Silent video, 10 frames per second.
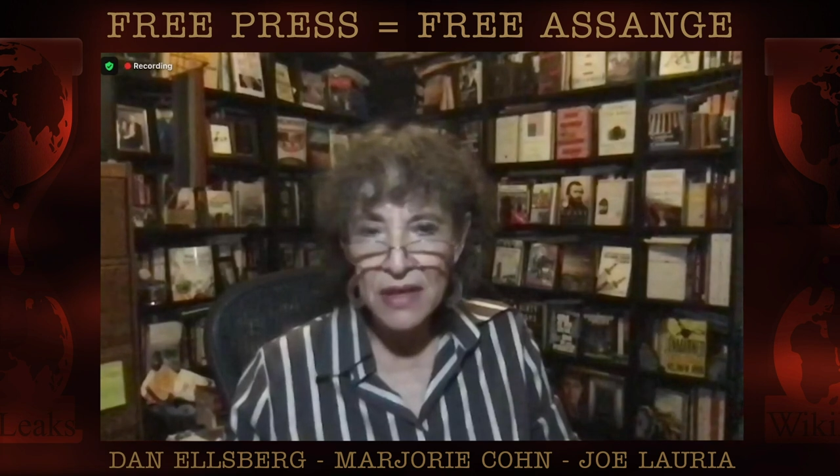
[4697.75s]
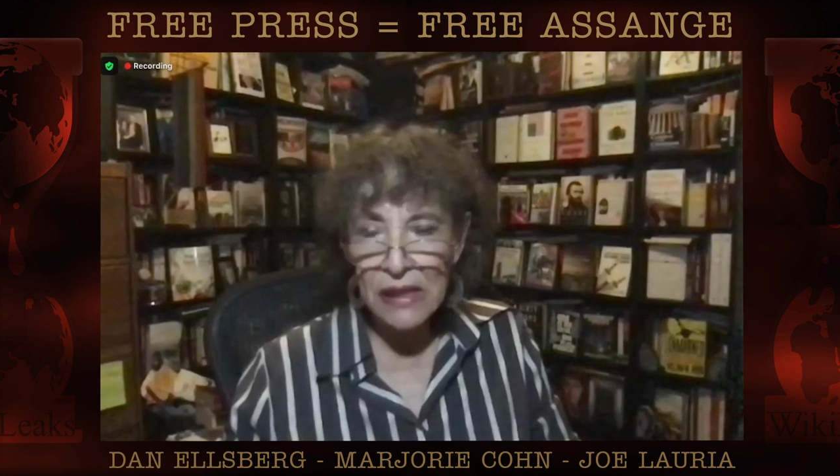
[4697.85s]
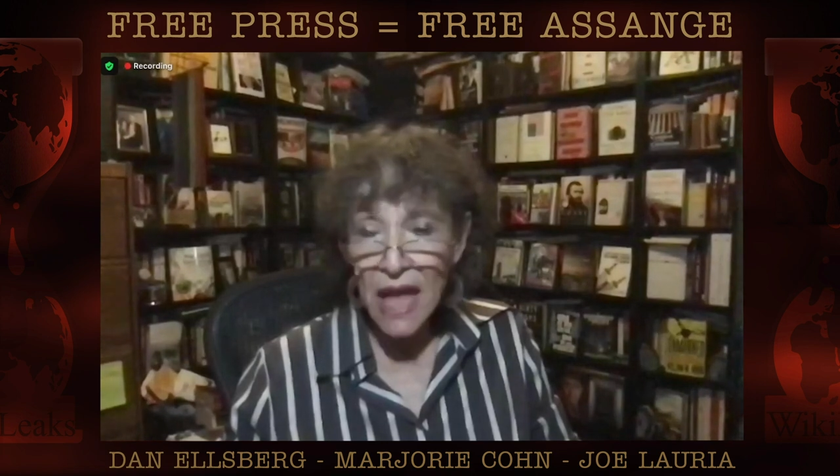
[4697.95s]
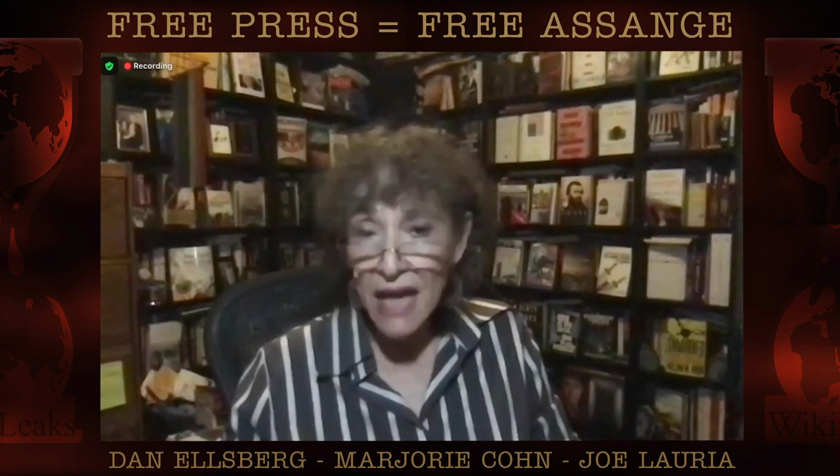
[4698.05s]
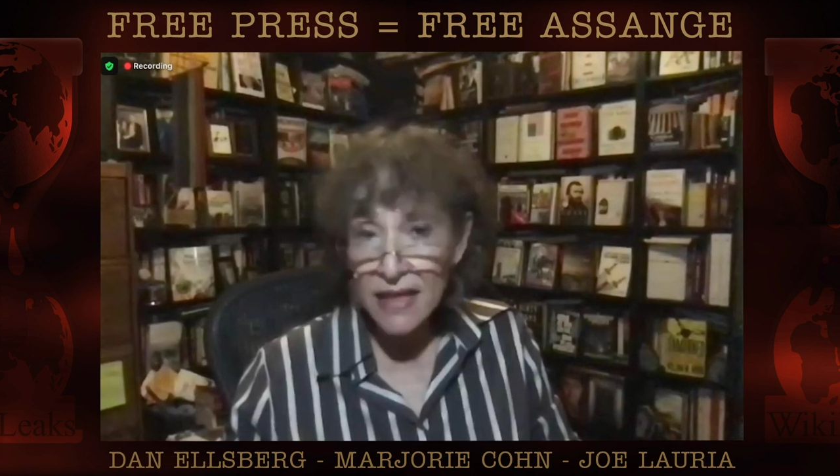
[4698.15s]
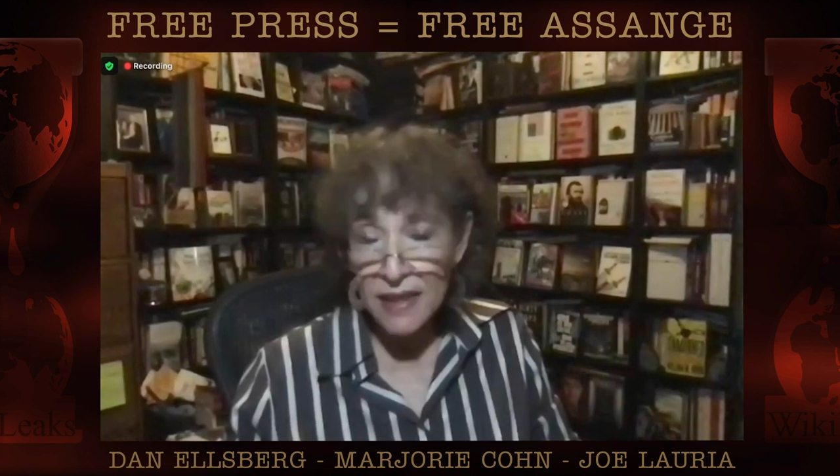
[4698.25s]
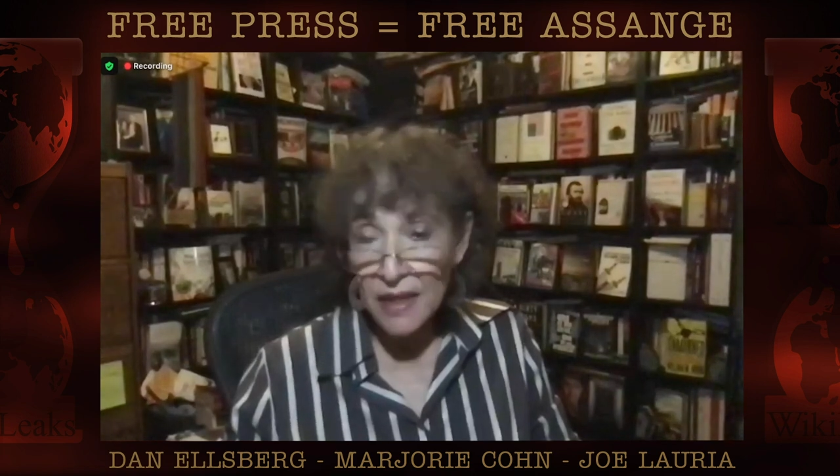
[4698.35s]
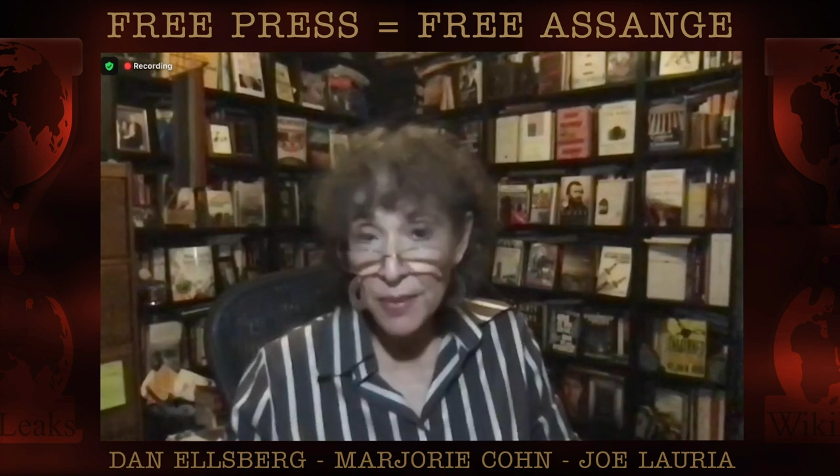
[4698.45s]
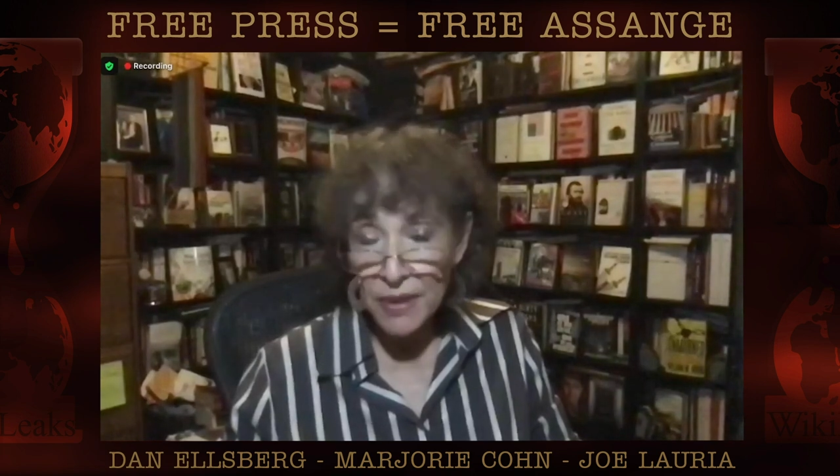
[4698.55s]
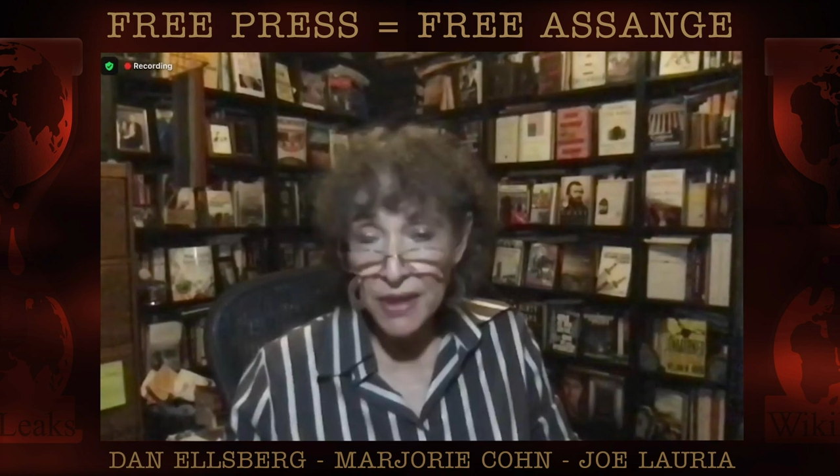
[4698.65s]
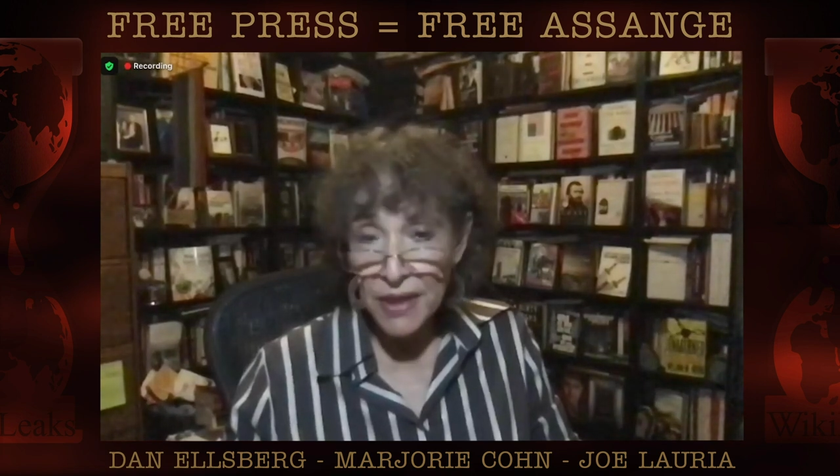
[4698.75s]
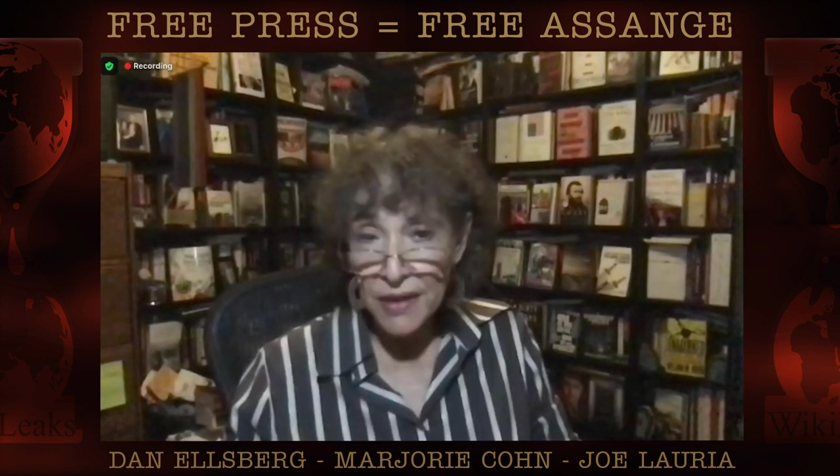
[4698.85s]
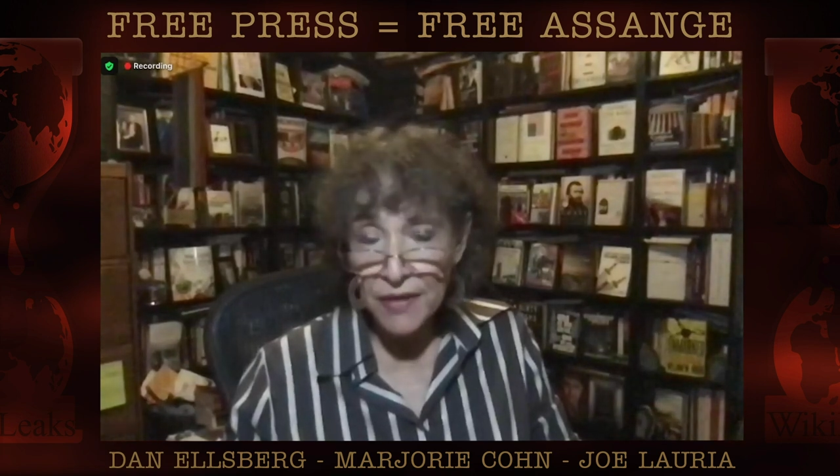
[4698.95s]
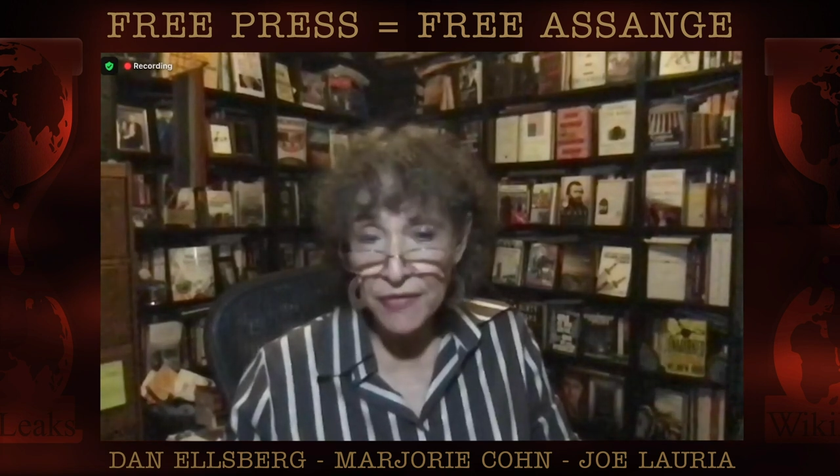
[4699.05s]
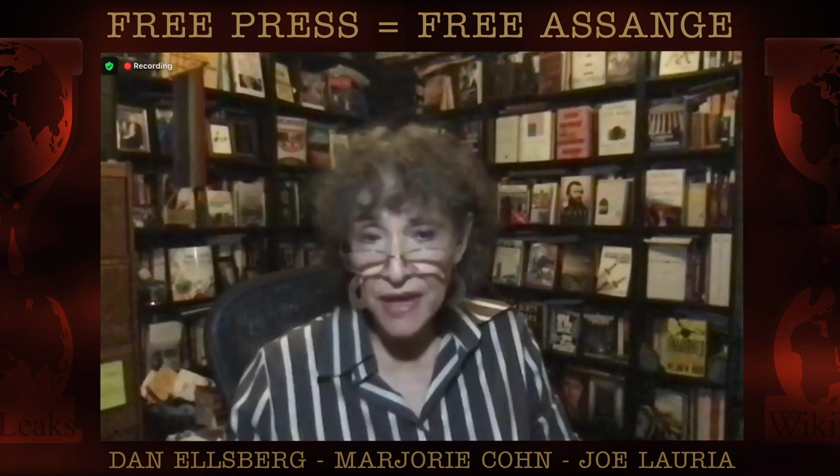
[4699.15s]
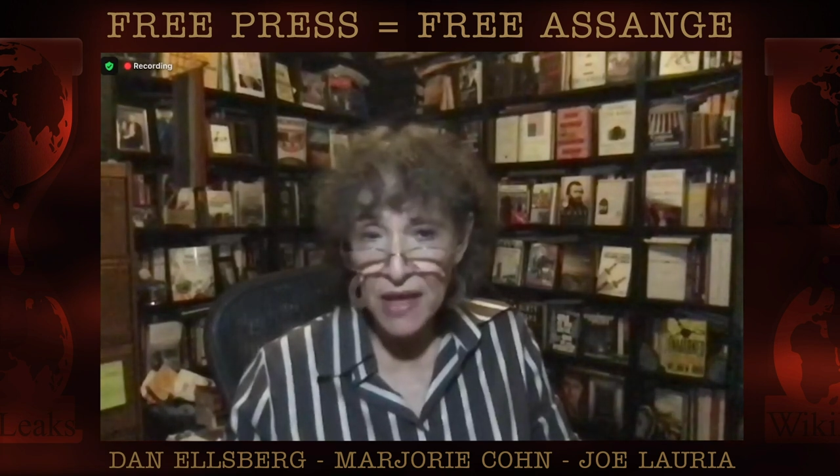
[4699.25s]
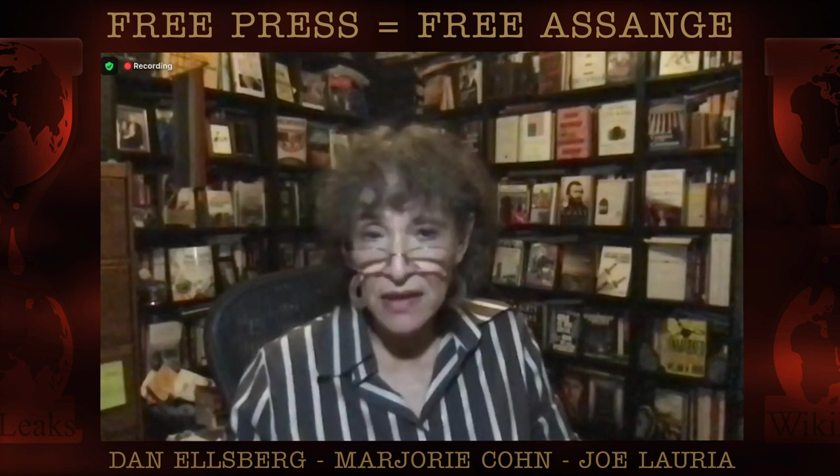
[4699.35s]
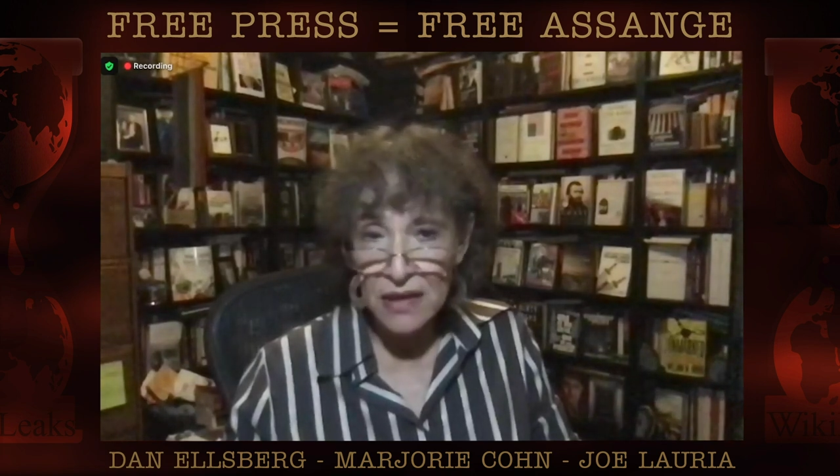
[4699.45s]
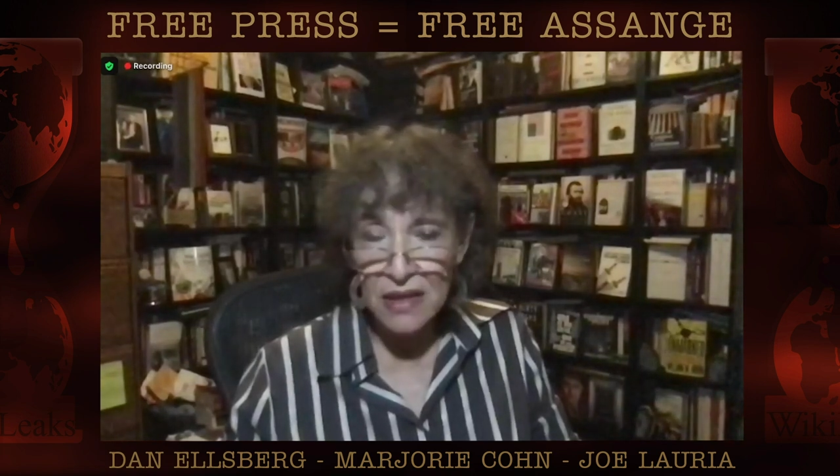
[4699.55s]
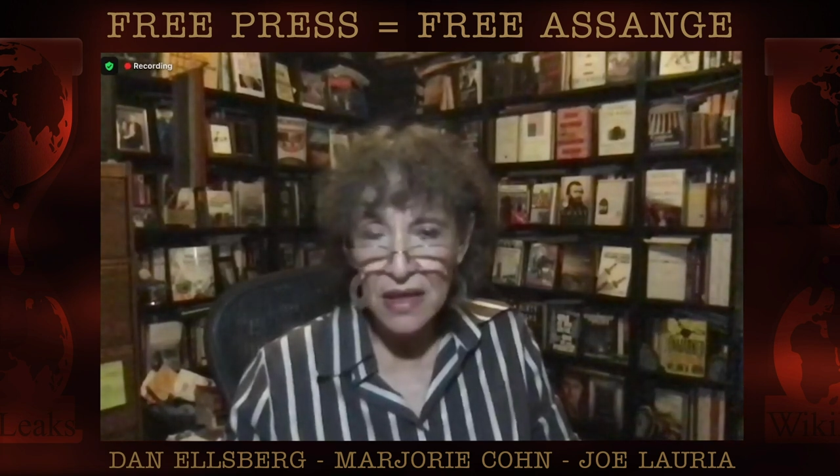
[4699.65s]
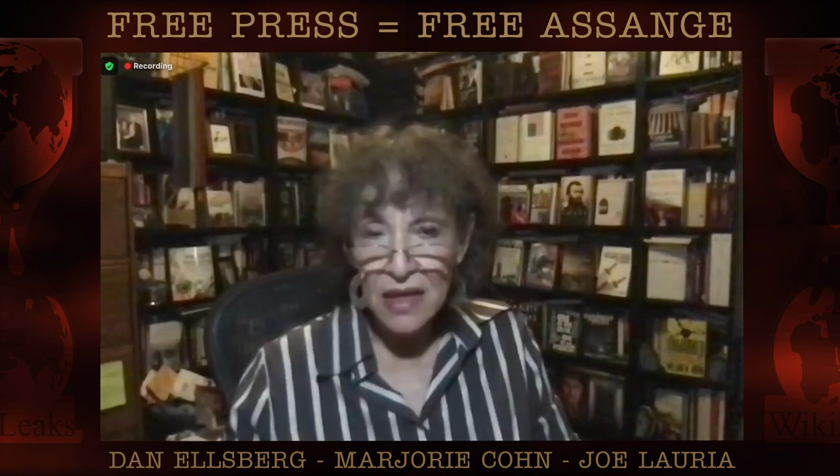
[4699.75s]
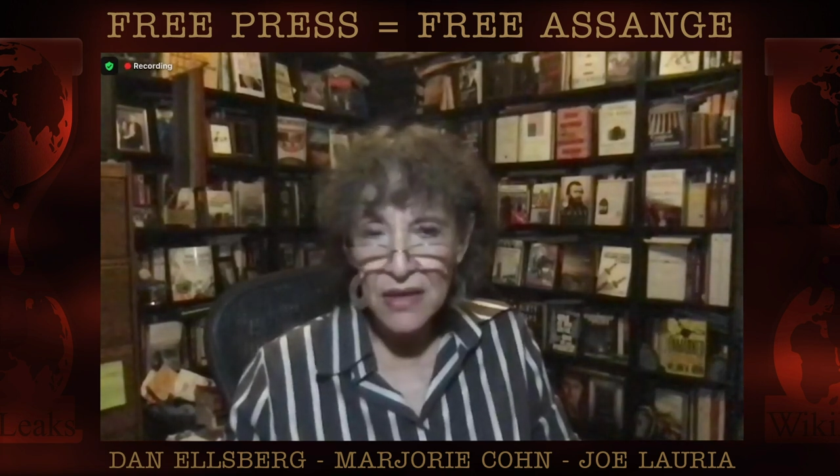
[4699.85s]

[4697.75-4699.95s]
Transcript: is a classic political offense.